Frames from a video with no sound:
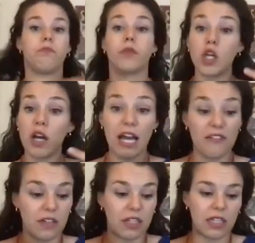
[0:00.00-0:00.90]
You
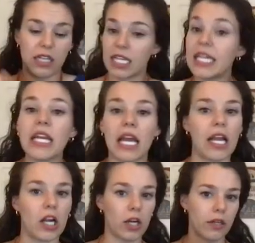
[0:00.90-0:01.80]
have clean
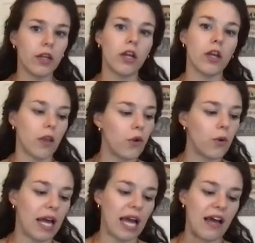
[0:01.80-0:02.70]
air, you
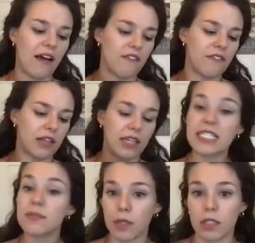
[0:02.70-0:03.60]
have
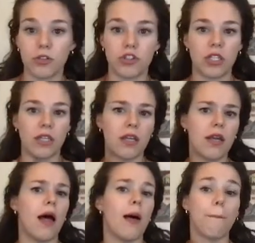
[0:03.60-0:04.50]
less pollution,
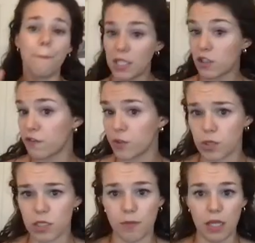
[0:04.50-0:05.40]
a better food
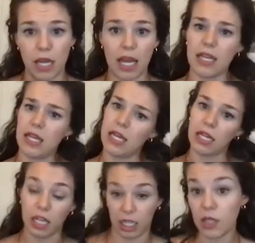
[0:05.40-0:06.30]
supply,
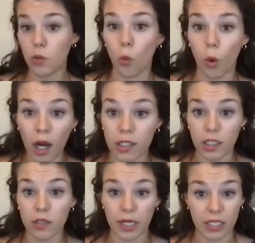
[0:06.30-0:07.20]
clean
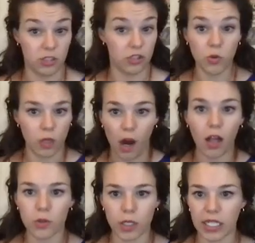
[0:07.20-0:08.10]
water, right? There's no
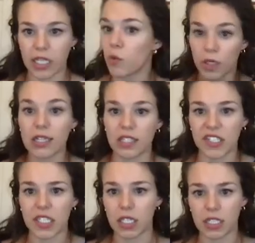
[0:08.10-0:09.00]
cholera here. We're not living
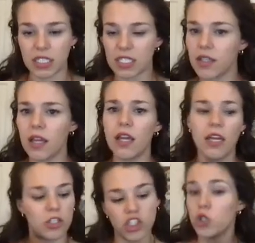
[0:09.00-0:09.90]
in London.
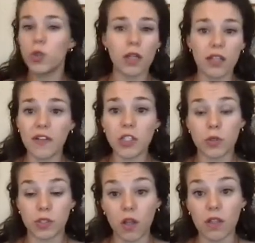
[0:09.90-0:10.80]
Children are living to
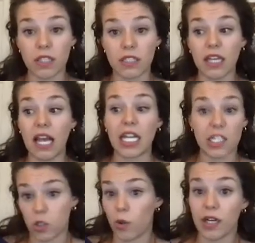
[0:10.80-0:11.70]
adulthood and are
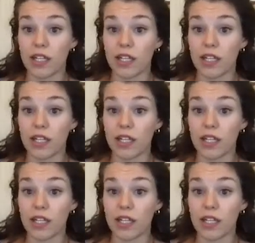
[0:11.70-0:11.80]
going